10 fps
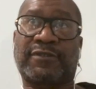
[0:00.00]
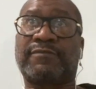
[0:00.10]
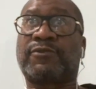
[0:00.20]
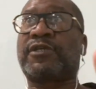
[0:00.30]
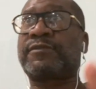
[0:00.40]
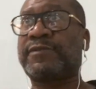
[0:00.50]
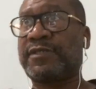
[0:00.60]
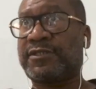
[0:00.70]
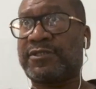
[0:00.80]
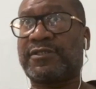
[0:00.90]
systems,
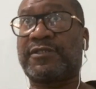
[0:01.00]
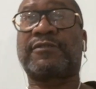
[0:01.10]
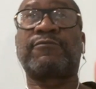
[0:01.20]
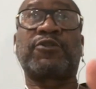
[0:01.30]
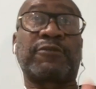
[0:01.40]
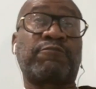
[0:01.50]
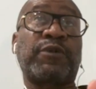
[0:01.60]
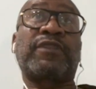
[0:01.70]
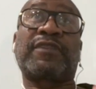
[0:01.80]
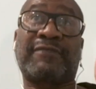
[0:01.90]
transportation systems. Just
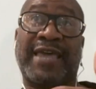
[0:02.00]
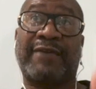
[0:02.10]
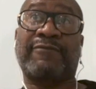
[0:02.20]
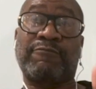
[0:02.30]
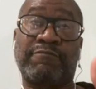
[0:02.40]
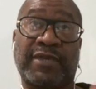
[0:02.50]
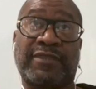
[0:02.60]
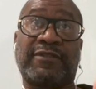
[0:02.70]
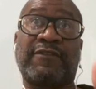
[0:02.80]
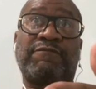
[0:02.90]
put that
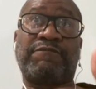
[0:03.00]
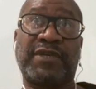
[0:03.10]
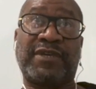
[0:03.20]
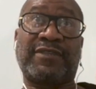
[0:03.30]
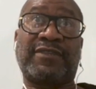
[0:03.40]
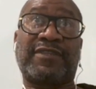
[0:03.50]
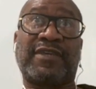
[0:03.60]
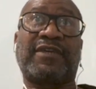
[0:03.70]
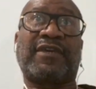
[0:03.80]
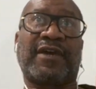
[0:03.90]
method of being and
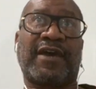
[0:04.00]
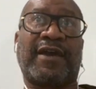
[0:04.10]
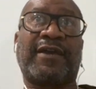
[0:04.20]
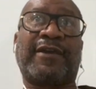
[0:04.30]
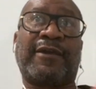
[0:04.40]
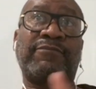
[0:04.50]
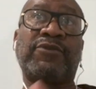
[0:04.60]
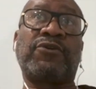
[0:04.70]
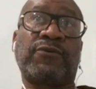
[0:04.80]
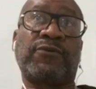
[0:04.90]
thinking. I am
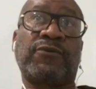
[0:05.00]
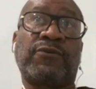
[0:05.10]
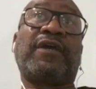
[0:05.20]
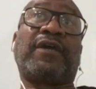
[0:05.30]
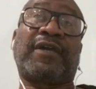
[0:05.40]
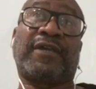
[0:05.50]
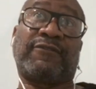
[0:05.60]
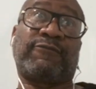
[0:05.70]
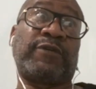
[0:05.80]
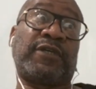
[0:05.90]
you.
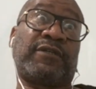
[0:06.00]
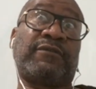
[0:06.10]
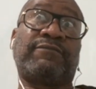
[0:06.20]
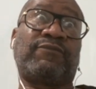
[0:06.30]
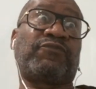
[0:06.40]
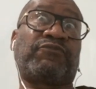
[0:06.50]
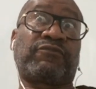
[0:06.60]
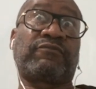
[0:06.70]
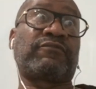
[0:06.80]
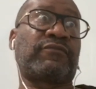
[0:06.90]
And if we can
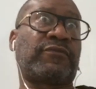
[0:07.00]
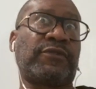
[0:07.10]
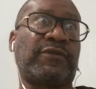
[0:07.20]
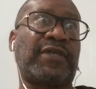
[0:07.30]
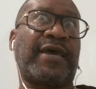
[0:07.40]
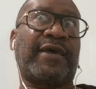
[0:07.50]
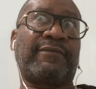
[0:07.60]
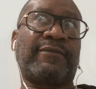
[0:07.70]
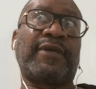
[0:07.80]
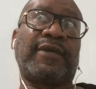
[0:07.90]
do
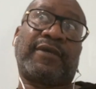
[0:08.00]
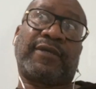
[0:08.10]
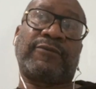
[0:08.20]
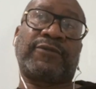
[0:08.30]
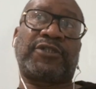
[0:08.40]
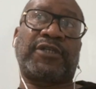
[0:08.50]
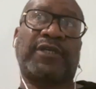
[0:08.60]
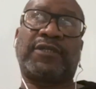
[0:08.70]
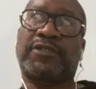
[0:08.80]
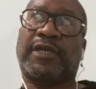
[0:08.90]
that, it will
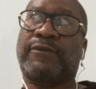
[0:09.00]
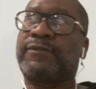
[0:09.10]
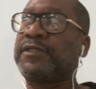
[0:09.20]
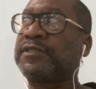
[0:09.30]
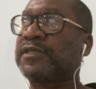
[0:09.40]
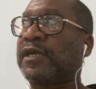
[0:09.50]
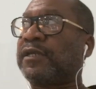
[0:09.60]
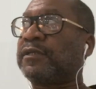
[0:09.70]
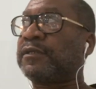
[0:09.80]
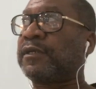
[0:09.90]
change how we
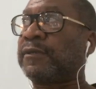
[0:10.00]
design our world.